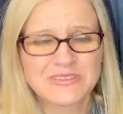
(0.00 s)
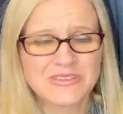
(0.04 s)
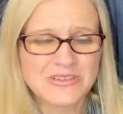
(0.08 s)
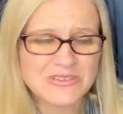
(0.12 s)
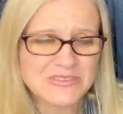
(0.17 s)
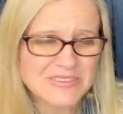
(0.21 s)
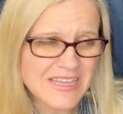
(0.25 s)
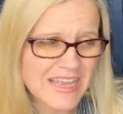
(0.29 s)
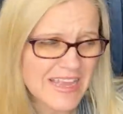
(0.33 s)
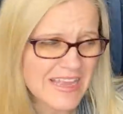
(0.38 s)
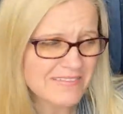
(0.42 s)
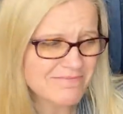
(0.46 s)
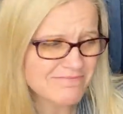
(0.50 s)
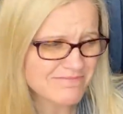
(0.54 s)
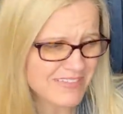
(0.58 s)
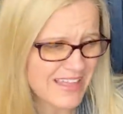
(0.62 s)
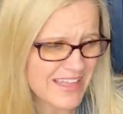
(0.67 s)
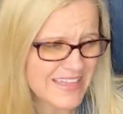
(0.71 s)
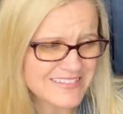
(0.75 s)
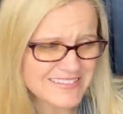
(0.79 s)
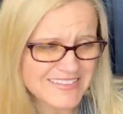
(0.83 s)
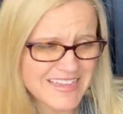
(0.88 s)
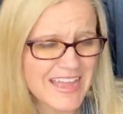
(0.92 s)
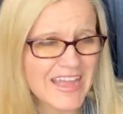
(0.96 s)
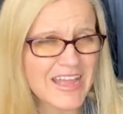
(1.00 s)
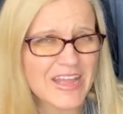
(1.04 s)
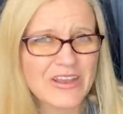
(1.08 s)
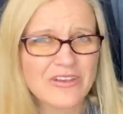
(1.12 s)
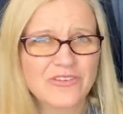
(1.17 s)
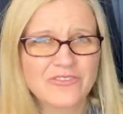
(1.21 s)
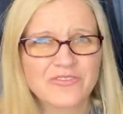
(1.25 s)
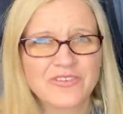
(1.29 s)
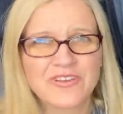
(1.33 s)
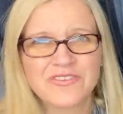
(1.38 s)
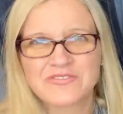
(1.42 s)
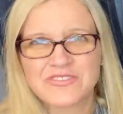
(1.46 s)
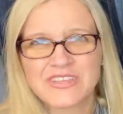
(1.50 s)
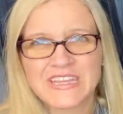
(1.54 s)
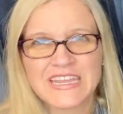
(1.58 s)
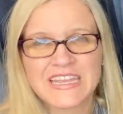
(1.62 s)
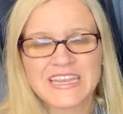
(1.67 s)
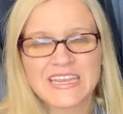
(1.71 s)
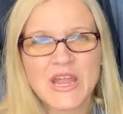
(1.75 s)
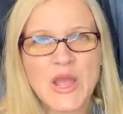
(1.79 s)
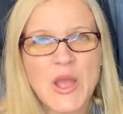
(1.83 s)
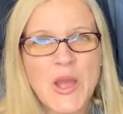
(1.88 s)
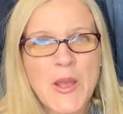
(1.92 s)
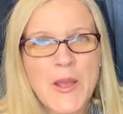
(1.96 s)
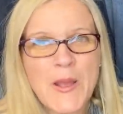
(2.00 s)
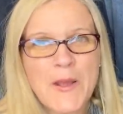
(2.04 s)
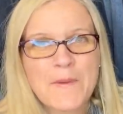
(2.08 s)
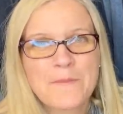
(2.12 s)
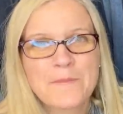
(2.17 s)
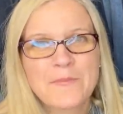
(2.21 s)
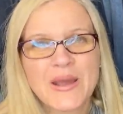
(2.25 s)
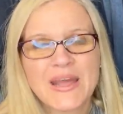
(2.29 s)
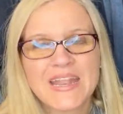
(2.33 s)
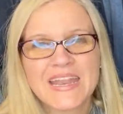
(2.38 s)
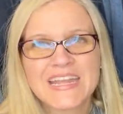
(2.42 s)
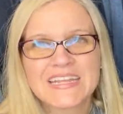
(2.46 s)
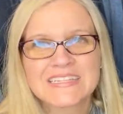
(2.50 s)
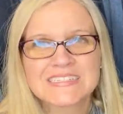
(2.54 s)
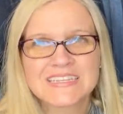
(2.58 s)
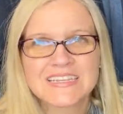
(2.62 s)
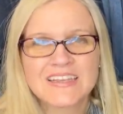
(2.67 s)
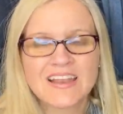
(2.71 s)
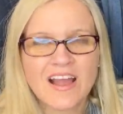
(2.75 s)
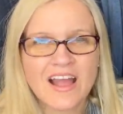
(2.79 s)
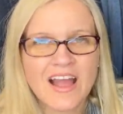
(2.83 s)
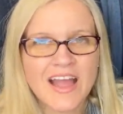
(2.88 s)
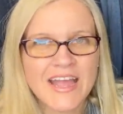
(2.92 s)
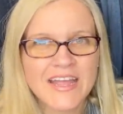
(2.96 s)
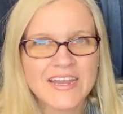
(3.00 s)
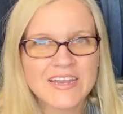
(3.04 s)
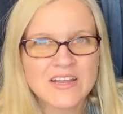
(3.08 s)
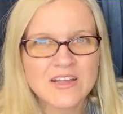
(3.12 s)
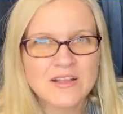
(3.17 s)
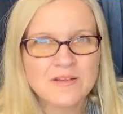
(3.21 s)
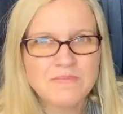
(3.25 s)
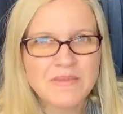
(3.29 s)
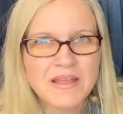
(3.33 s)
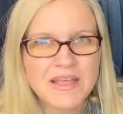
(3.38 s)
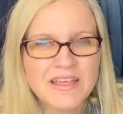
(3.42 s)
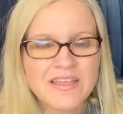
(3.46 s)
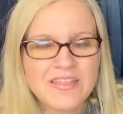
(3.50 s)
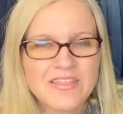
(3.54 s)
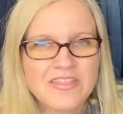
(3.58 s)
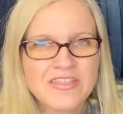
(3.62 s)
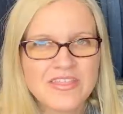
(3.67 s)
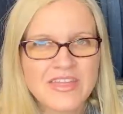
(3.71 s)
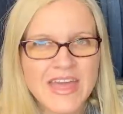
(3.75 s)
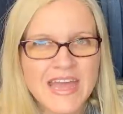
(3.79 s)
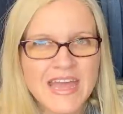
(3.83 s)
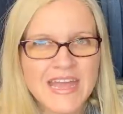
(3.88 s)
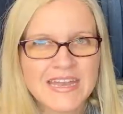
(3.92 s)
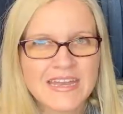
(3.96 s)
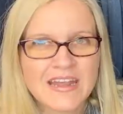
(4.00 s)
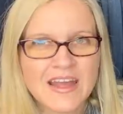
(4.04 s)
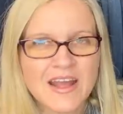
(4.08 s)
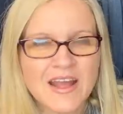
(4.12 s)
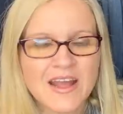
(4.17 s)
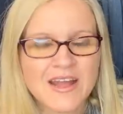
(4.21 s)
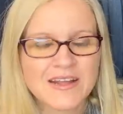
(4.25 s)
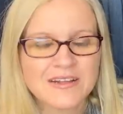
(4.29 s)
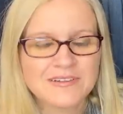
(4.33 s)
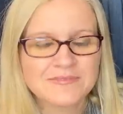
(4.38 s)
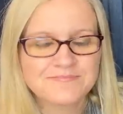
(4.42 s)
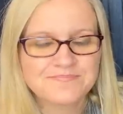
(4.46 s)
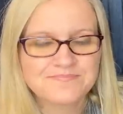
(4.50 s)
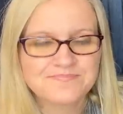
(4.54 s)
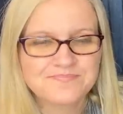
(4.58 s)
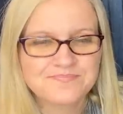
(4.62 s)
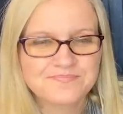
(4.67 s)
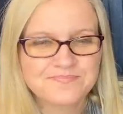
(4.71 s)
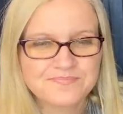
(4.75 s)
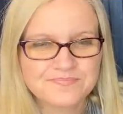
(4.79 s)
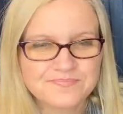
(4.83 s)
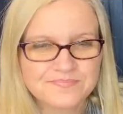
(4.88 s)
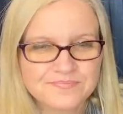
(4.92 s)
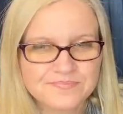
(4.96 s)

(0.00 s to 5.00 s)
there's a like 10 or 15, but it's an item that, um,